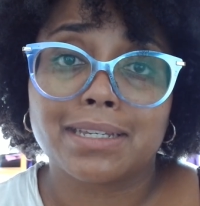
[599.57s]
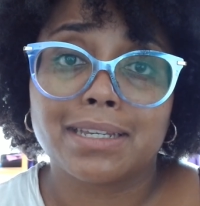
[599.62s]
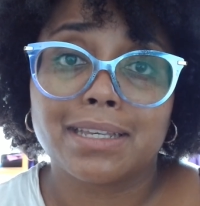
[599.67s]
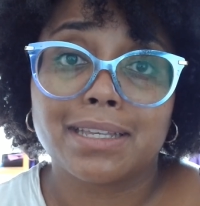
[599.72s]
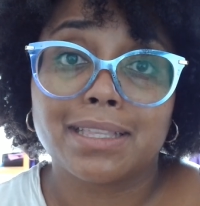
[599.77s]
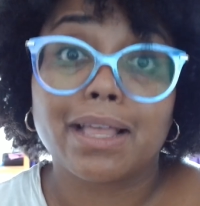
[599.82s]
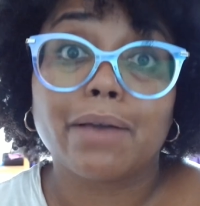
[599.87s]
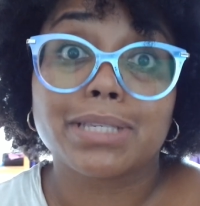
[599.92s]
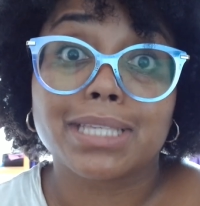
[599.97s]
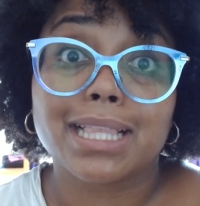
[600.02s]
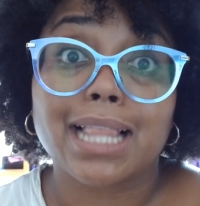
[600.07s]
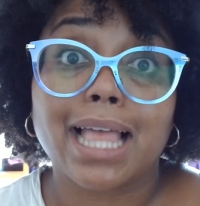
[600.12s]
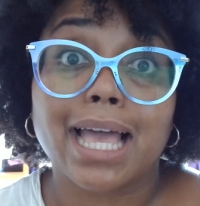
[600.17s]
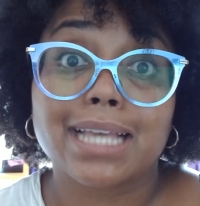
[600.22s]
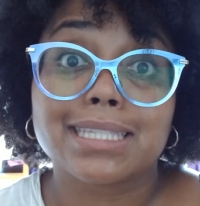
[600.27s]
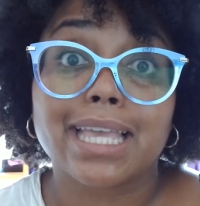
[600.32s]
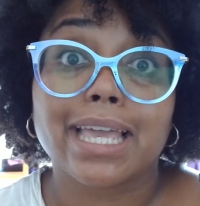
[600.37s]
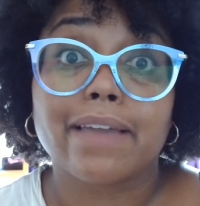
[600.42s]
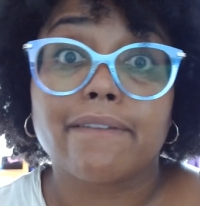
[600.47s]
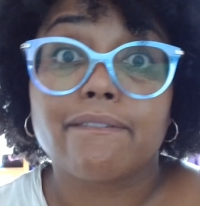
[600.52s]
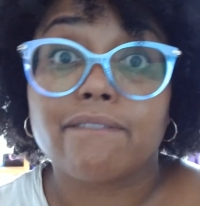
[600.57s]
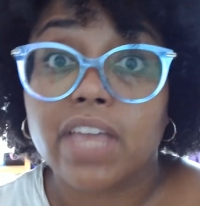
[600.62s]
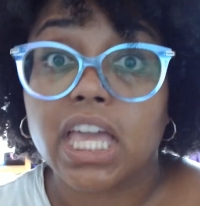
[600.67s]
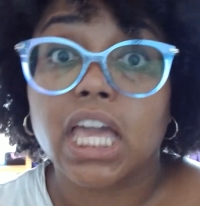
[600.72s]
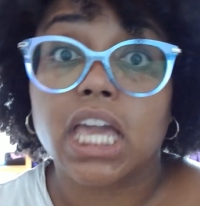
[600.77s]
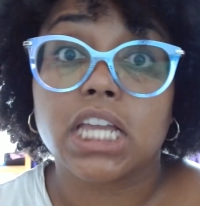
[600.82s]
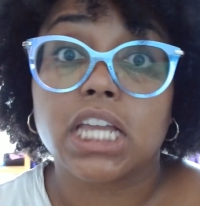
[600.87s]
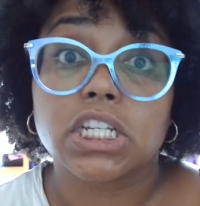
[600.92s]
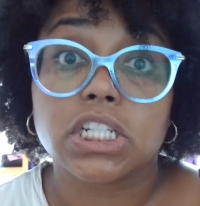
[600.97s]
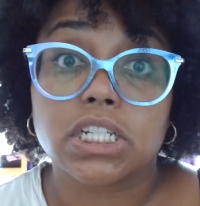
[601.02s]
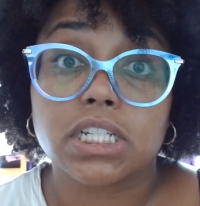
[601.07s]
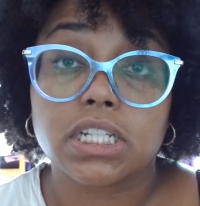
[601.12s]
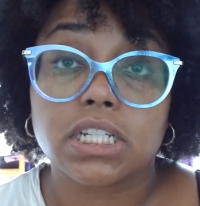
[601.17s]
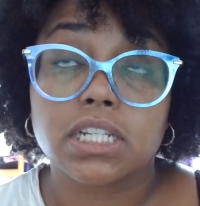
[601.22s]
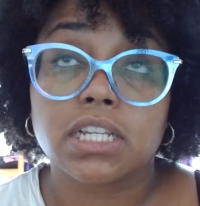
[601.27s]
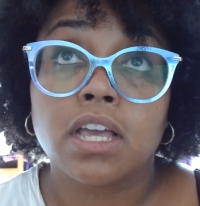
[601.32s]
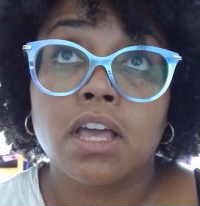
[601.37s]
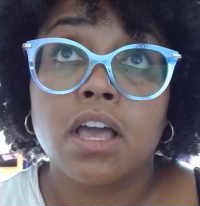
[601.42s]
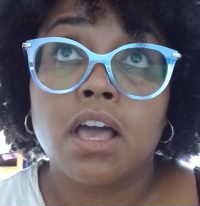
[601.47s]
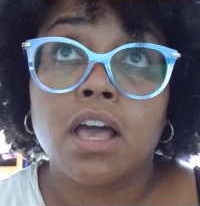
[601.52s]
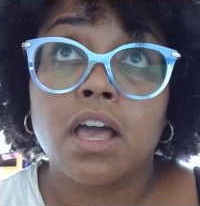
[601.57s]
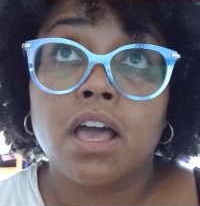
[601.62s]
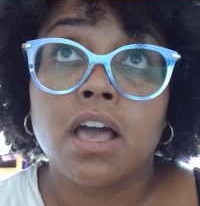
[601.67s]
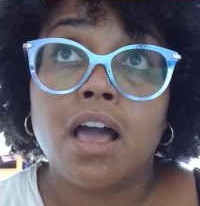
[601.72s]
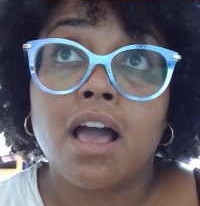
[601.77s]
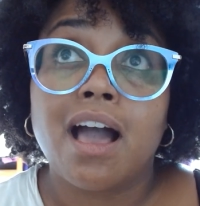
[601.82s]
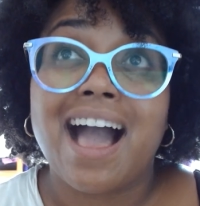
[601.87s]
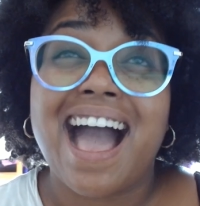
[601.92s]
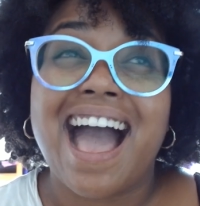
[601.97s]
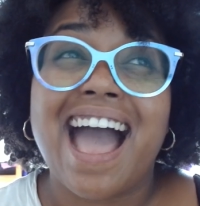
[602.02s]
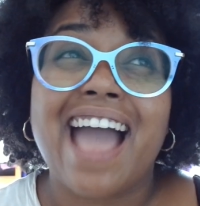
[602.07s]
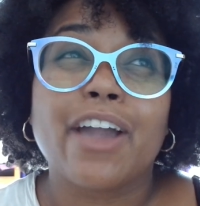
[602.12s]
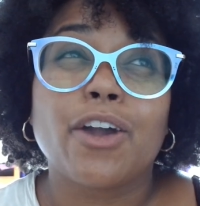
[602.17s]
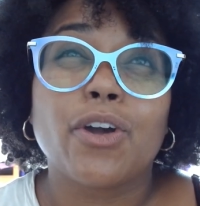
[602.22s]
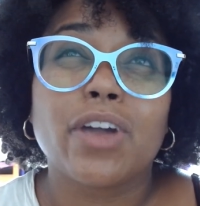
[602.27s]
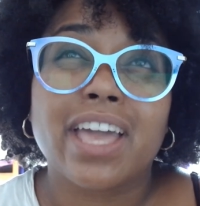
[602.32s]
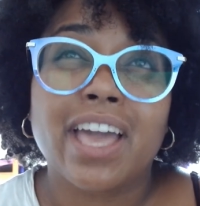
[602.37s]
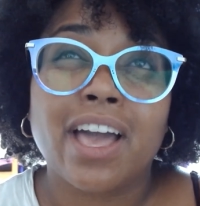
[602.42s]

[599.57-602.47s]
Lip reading: That was the last like vacation. I could count